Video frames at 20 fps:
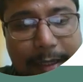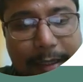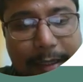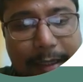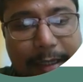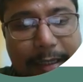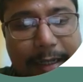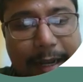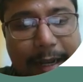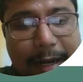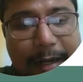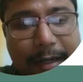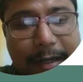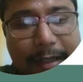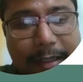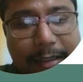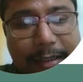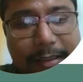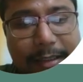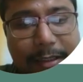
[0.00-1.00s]
Keeland
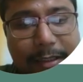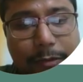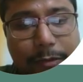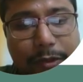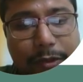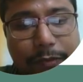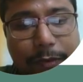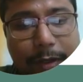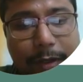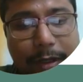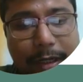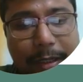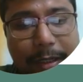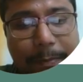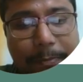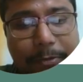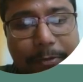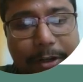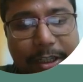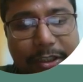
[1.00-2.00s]
is used for
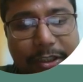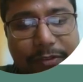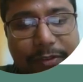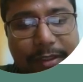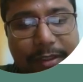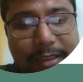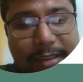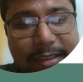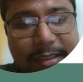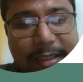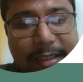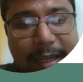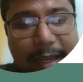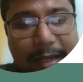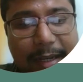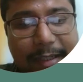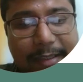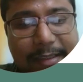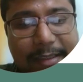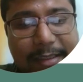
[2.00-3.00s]
deep transverse
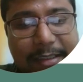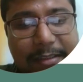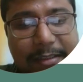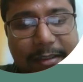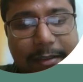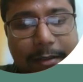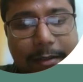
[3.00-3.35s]
arrest.